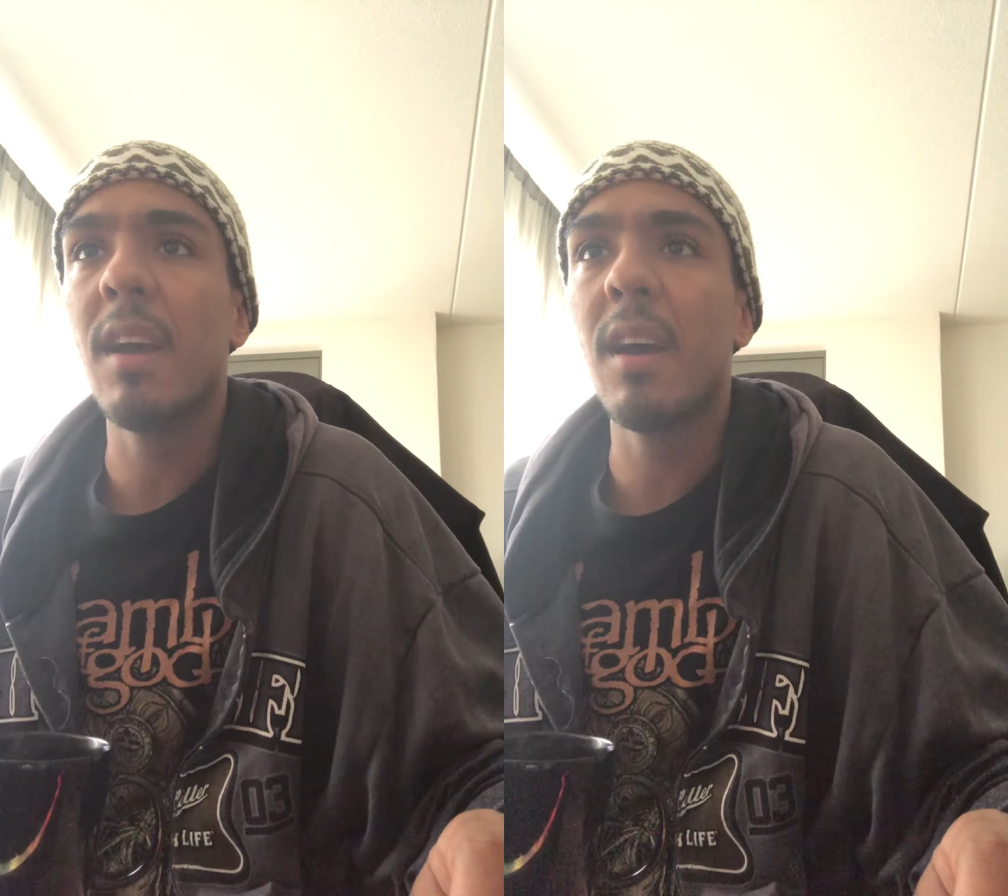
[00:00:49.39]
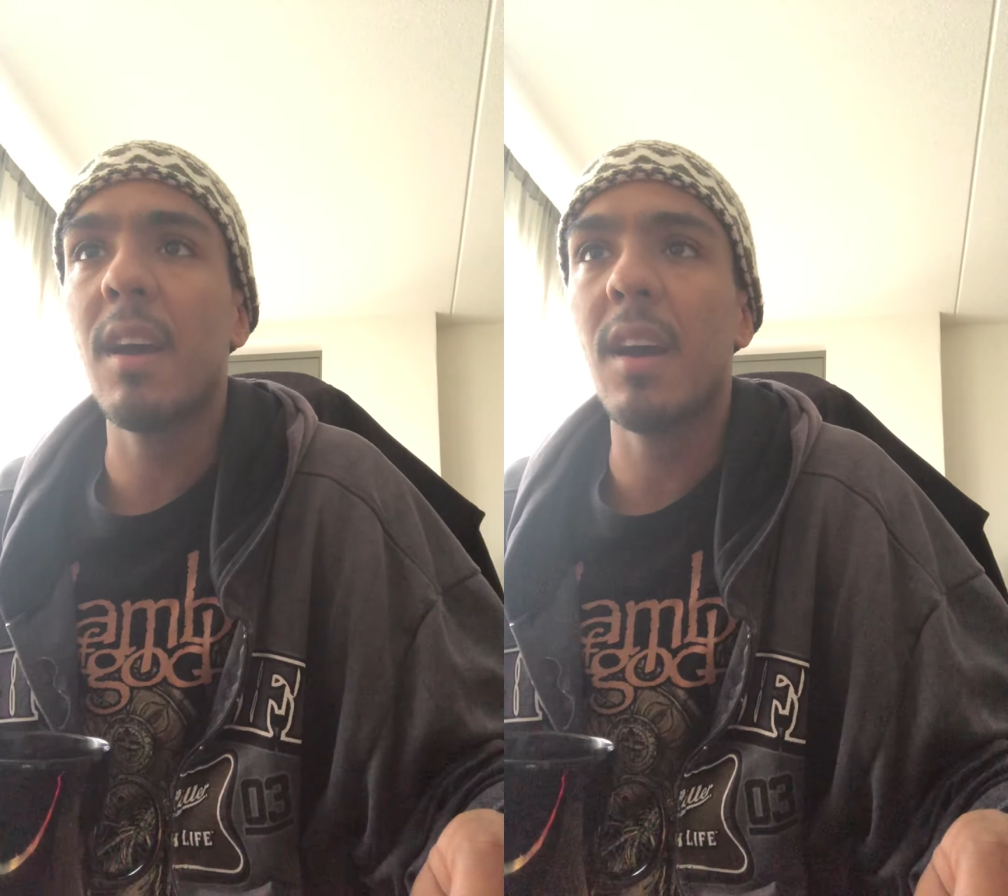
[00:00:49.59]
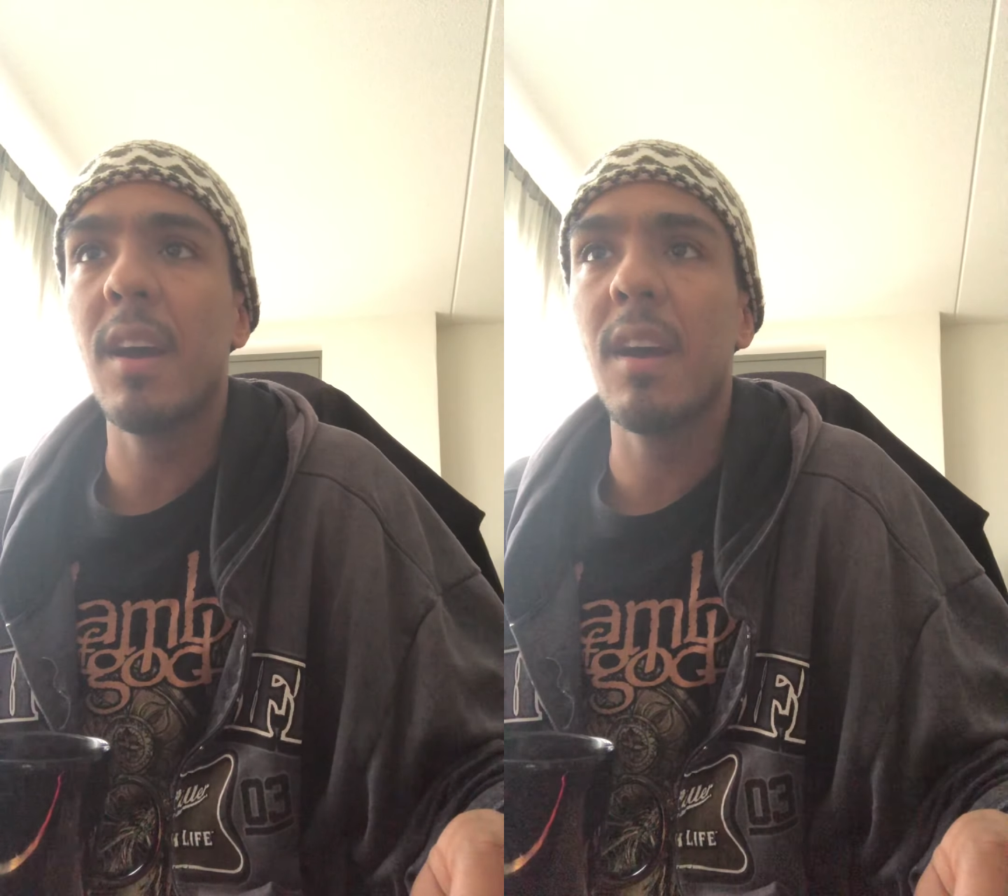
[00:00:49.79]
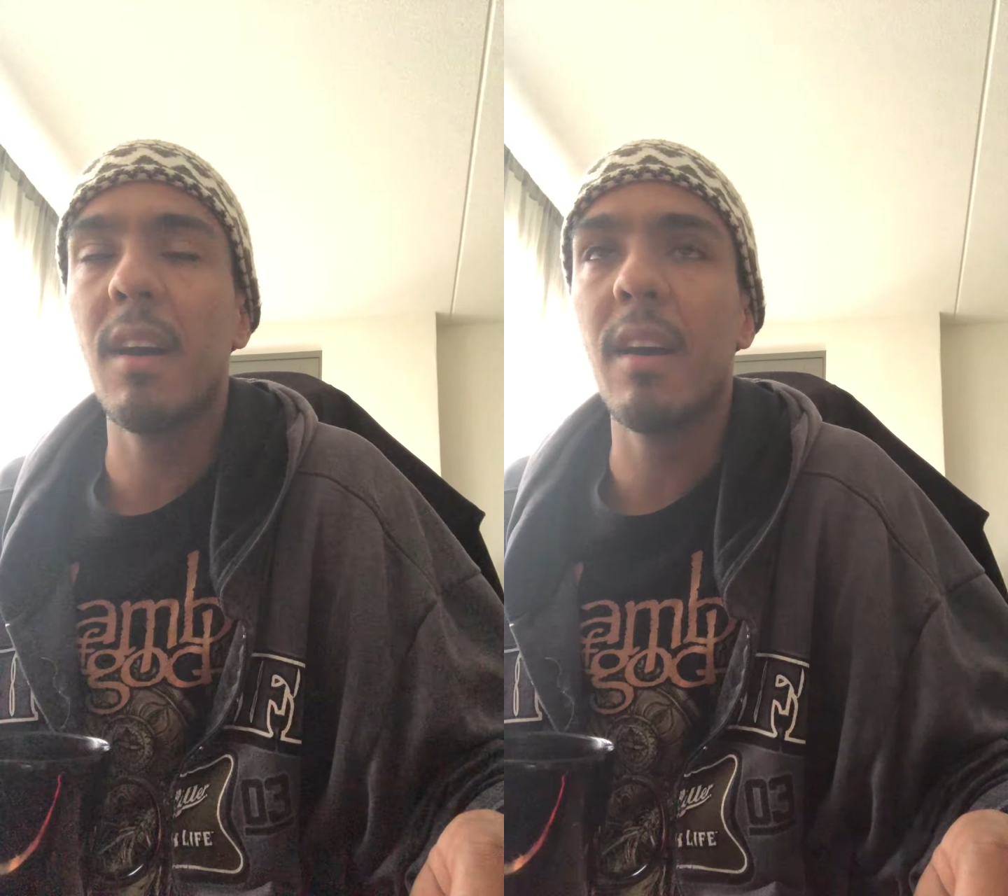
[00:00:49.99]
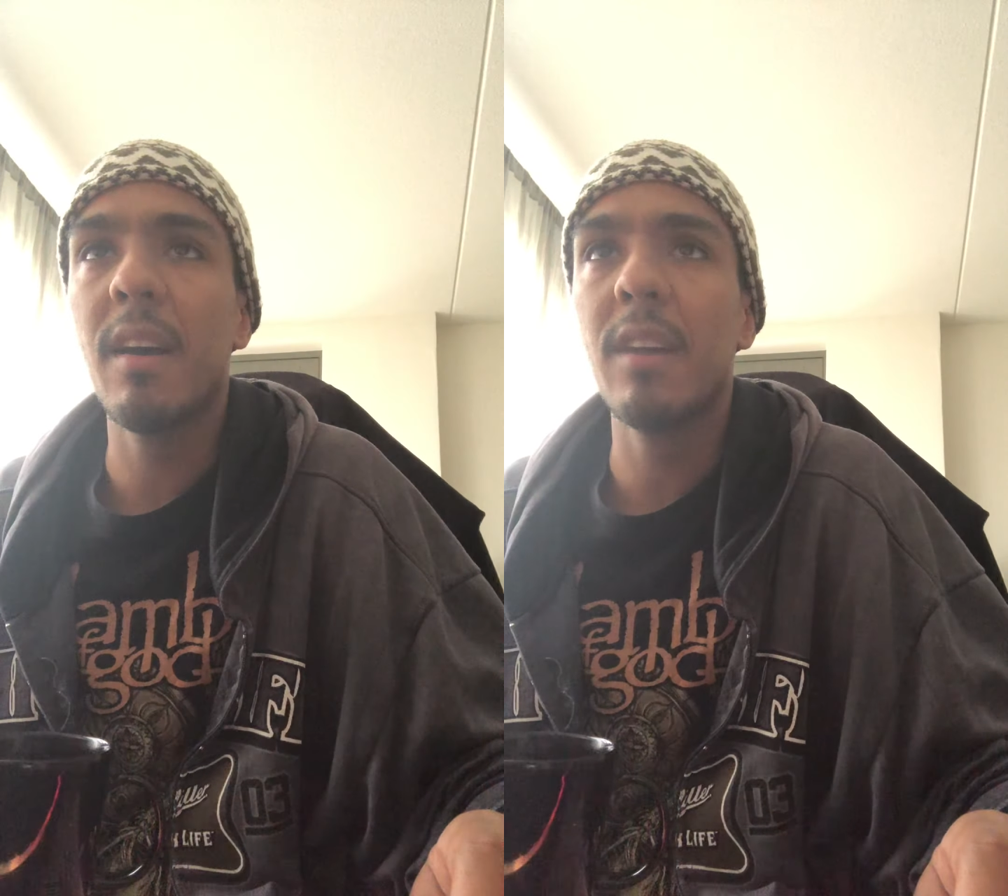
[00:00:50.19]

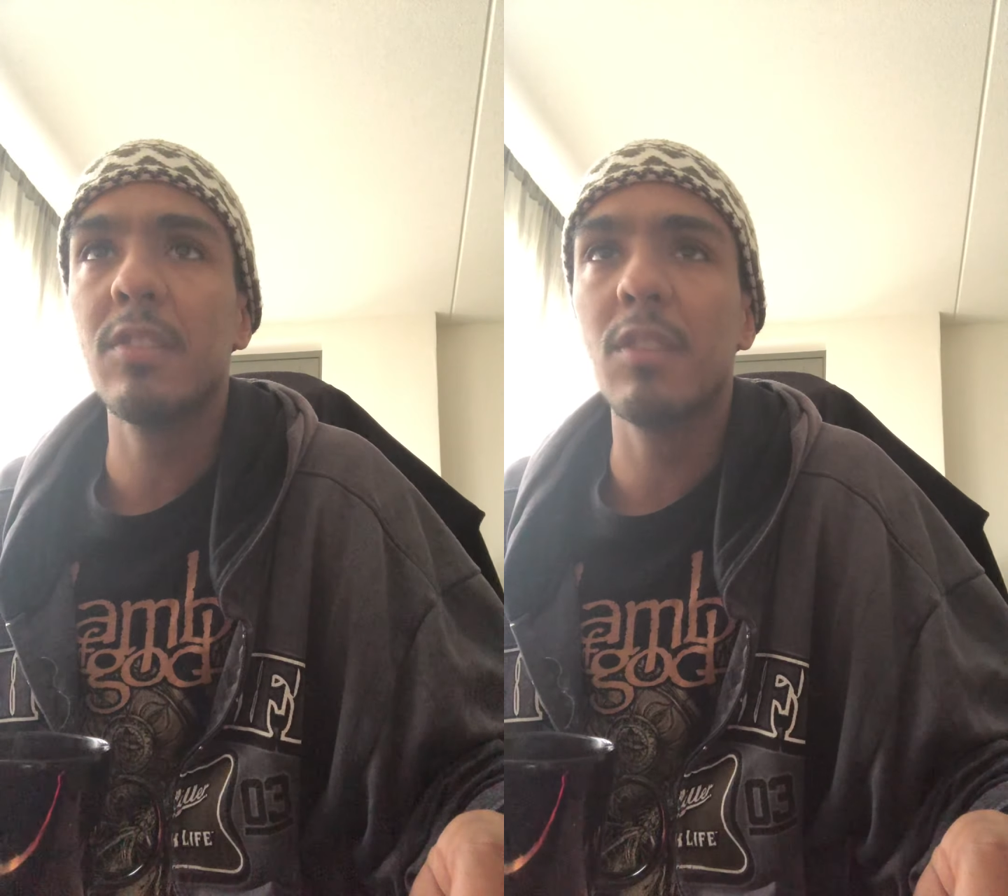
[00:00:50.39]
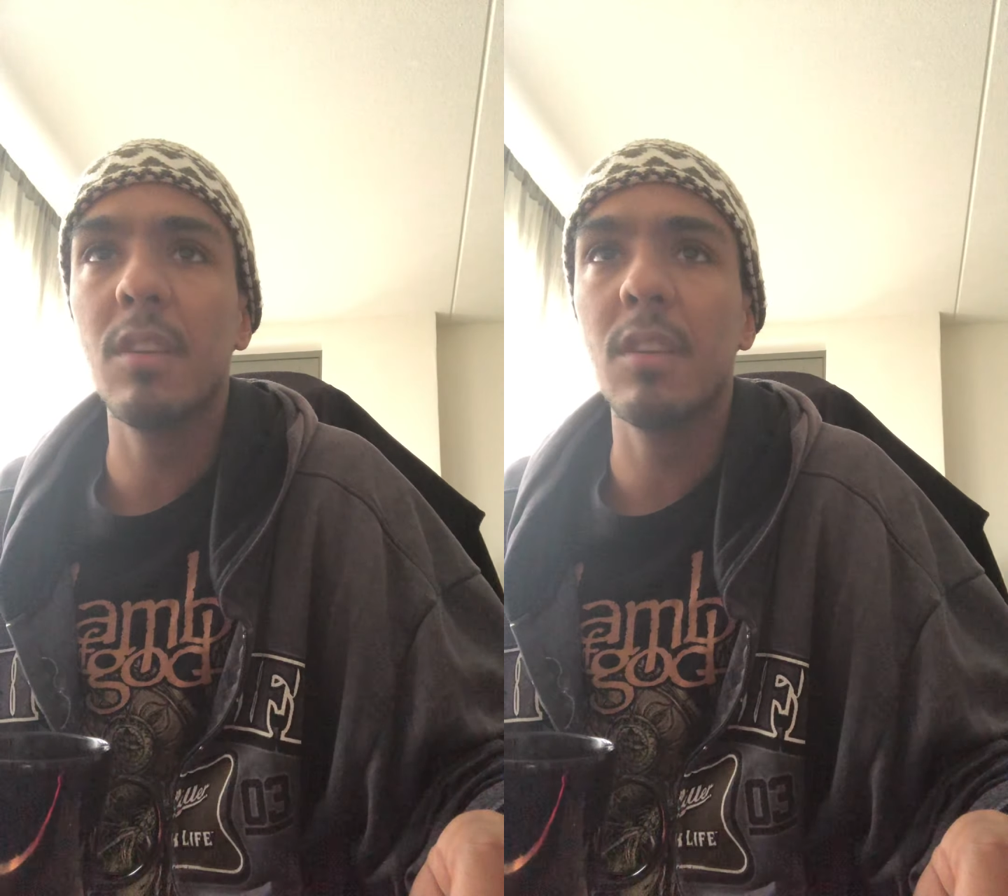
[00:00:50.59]
uh, uh